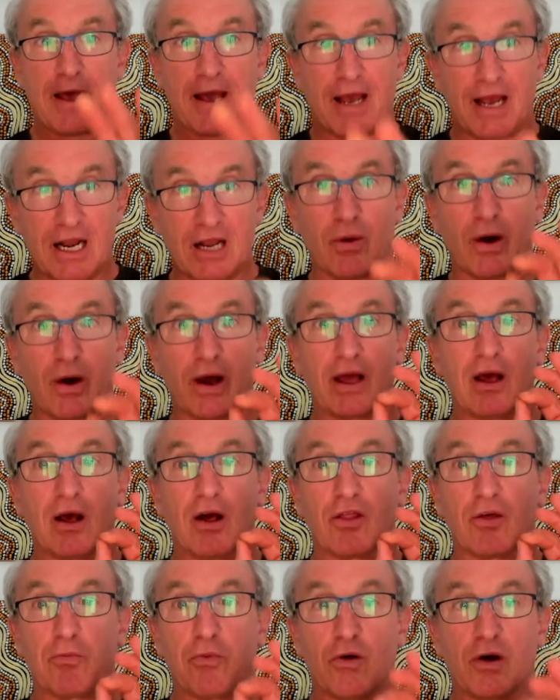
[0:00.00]
Anyway,
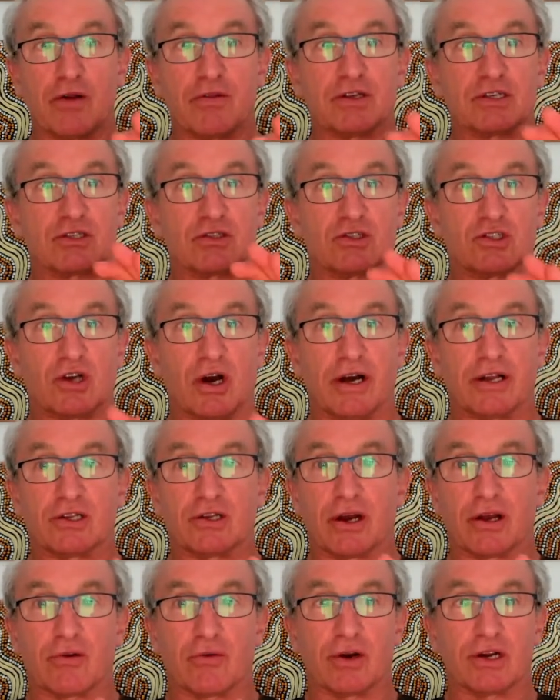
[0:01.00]
the point of this giant
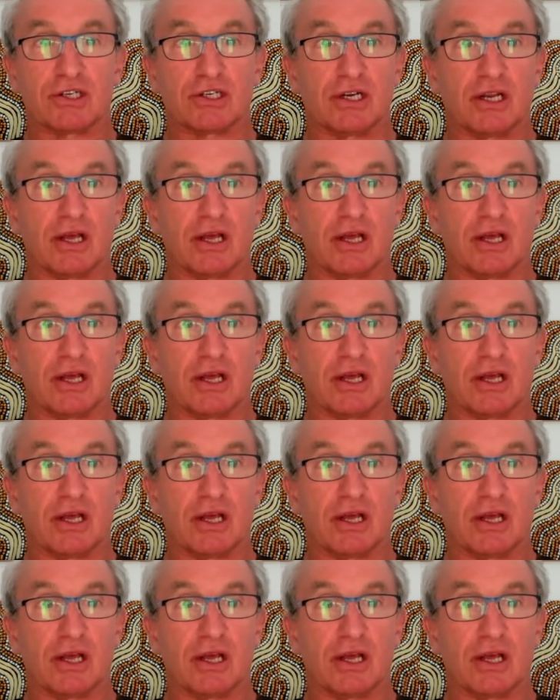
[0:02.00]
digression